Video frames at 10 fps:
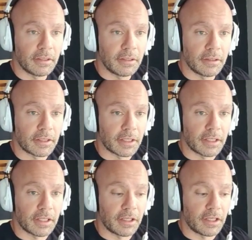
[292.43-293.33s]
Okay,
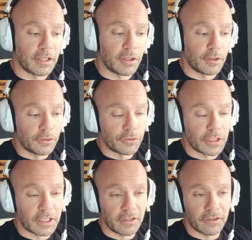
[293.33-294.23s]
and those
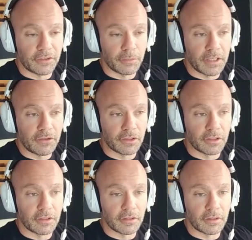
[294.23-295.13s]
that I just
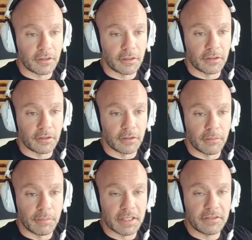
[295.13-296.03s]
mentioned are
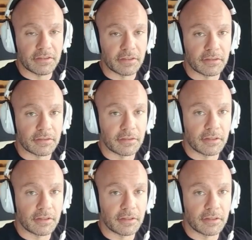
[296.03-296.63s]
the basics.